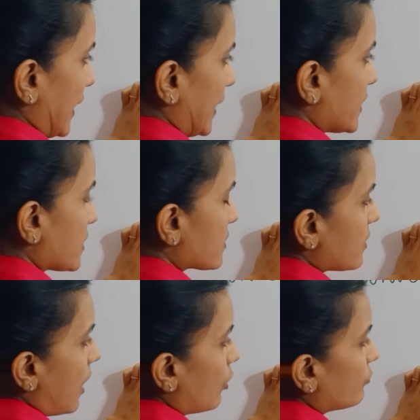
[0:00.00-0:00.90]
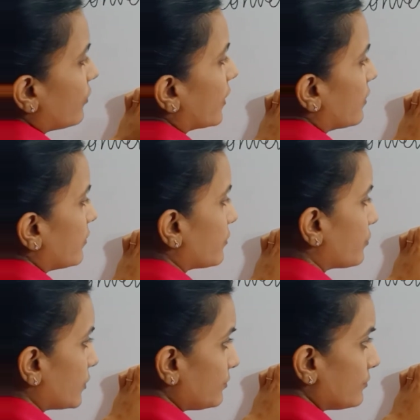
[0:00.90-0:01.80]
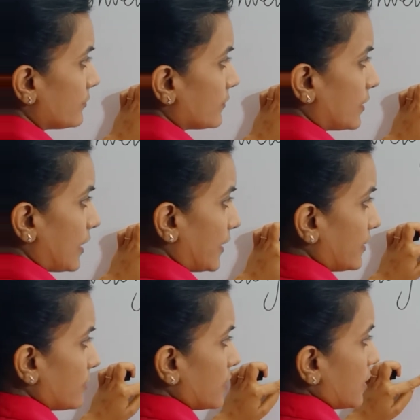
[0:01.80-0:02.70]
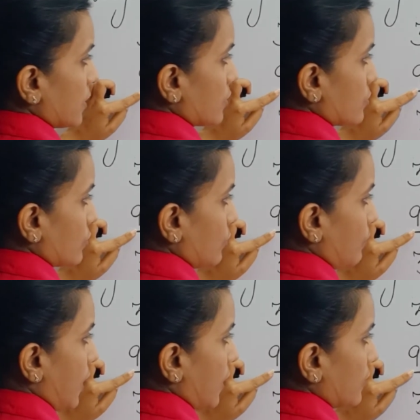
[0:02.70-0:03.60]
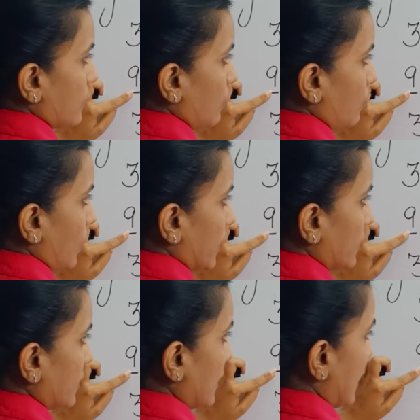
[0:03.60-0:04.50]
8 is how far away from 9? So bar 1.